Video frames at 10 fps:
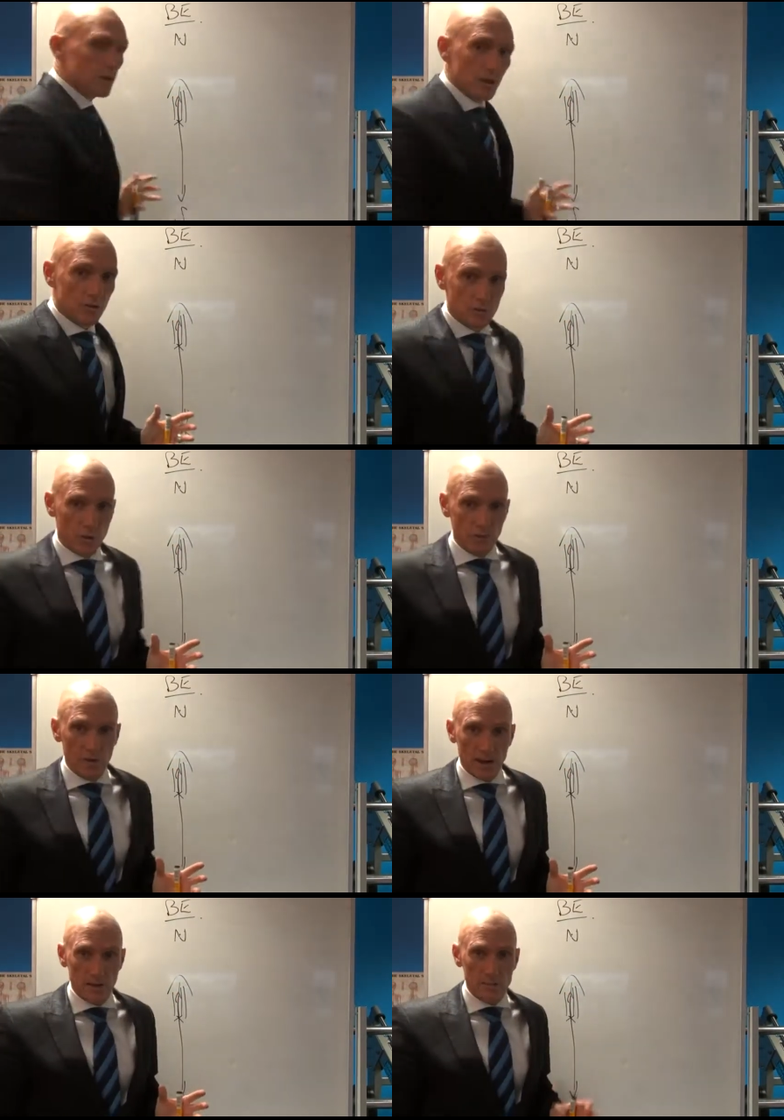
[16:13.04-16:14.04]
not in control of
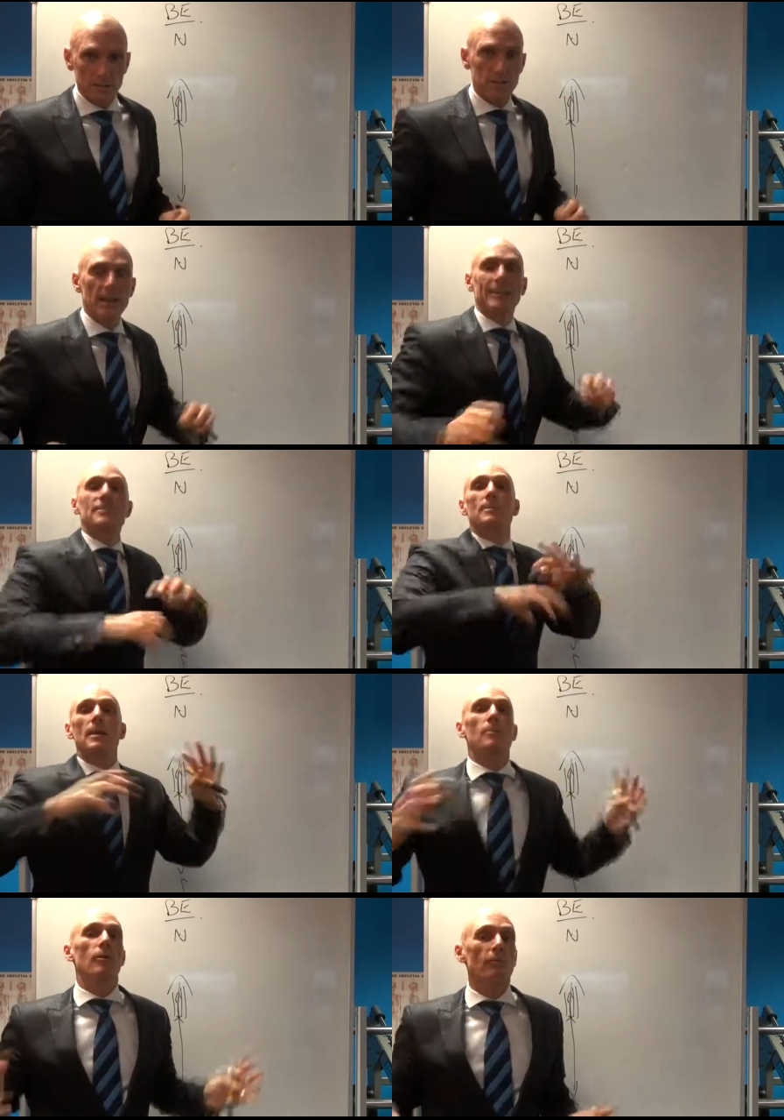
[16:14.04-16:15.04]
your compass. The
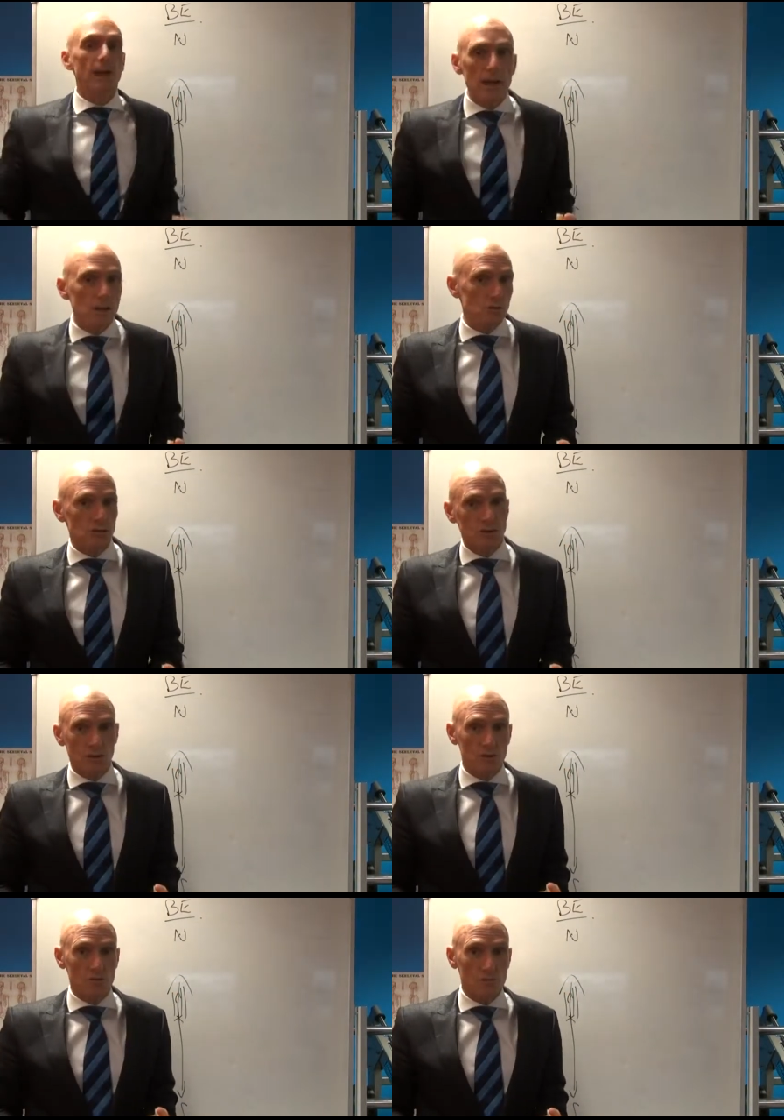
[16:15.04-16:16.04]
people around you is
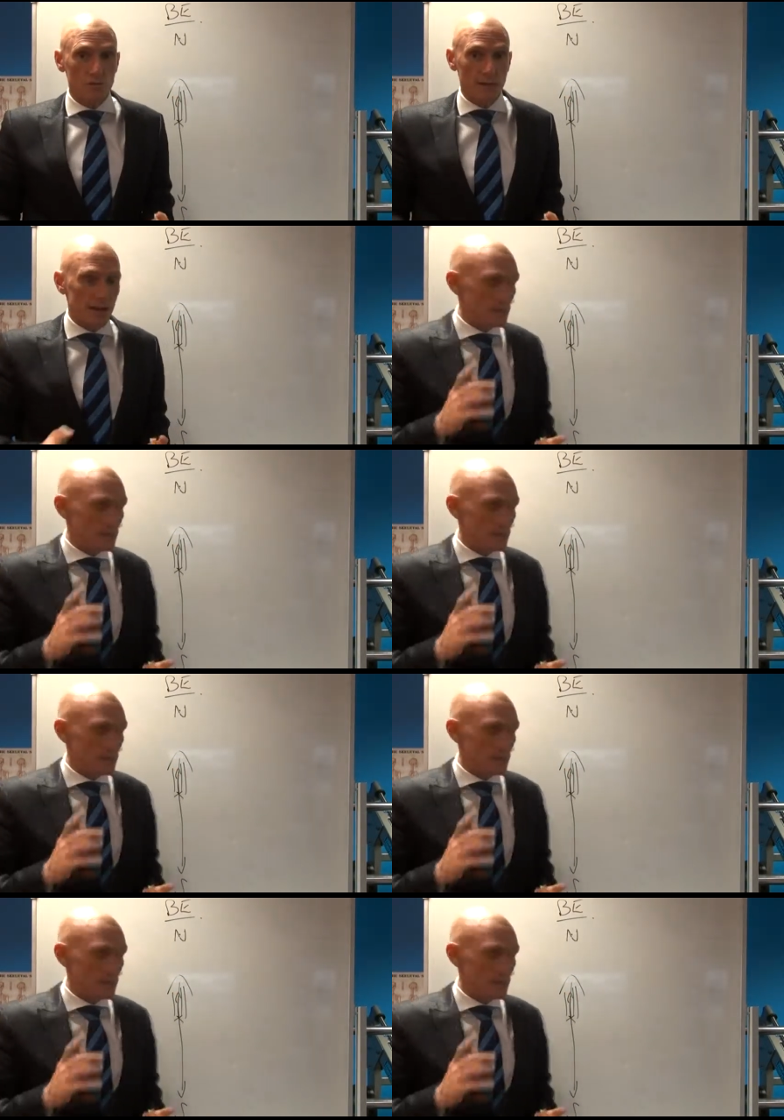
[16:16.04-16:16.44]
not in control of your